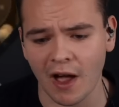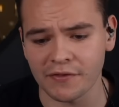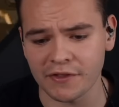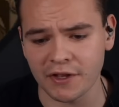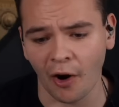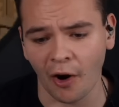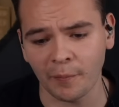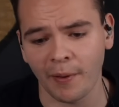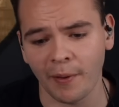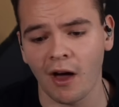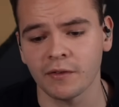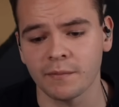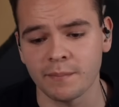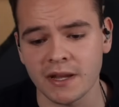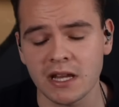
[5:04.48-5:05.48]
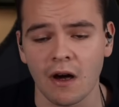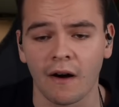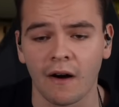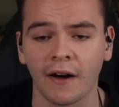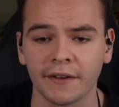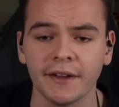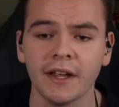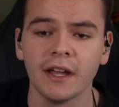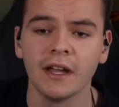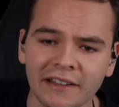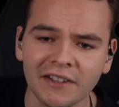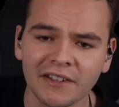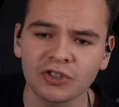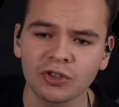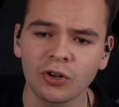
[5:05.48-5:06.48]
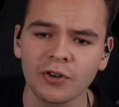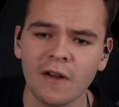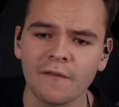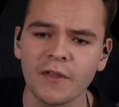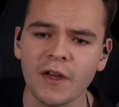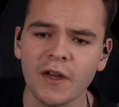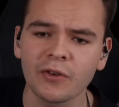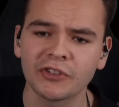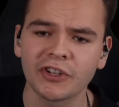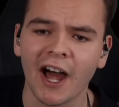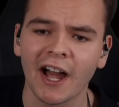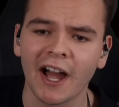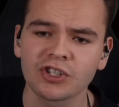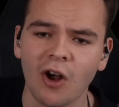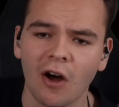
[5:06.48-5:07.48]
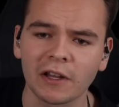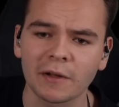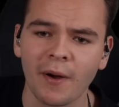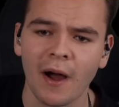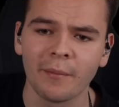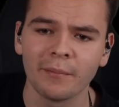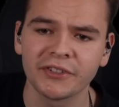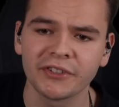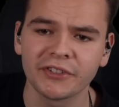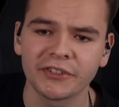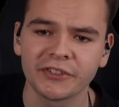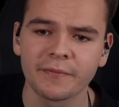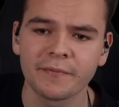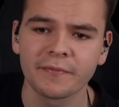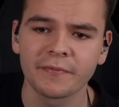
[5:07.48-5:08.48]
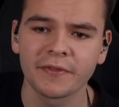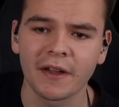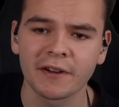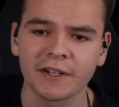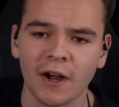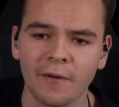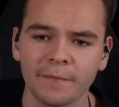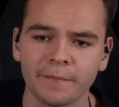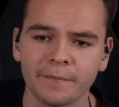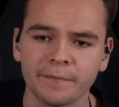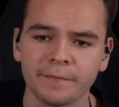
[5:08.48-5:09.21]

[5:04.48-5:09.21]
we've got the autopilot B on, and let's turn off those hydraulic pumps. There we go.